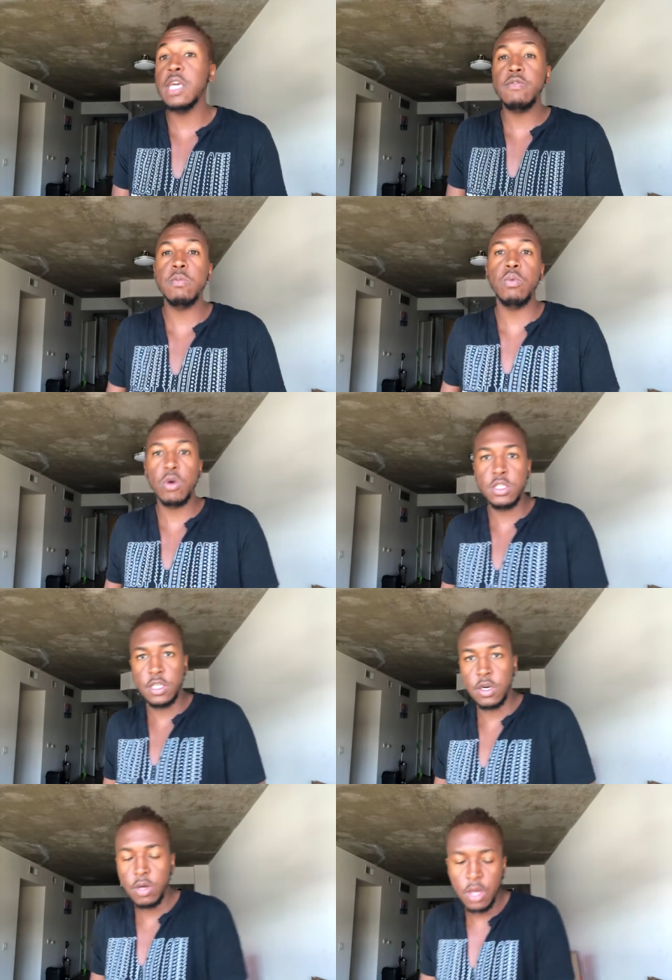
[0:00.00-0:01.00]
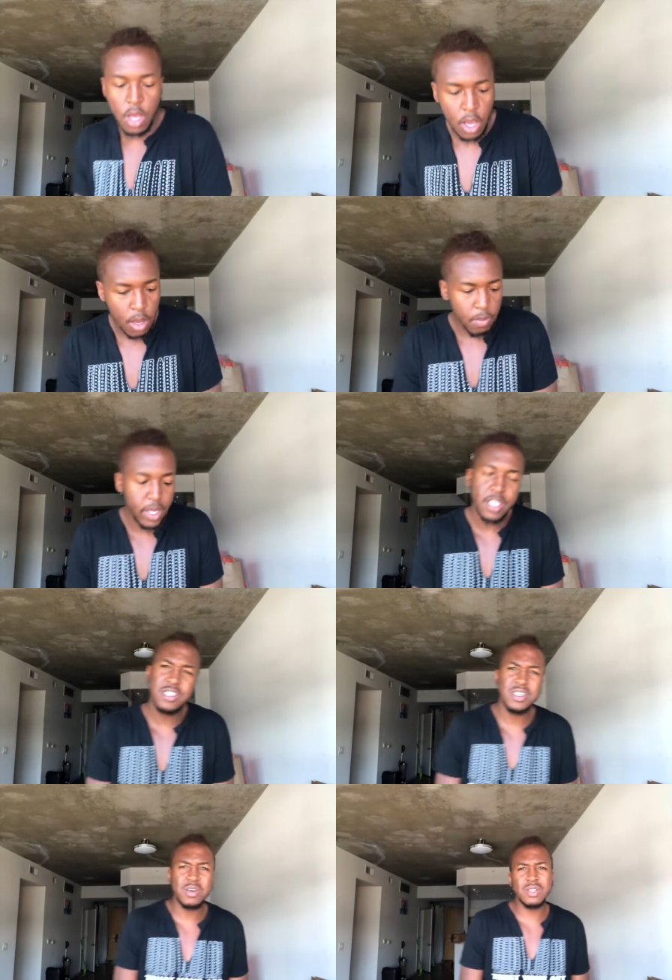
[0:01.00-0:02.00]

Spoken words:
even more so. Because, it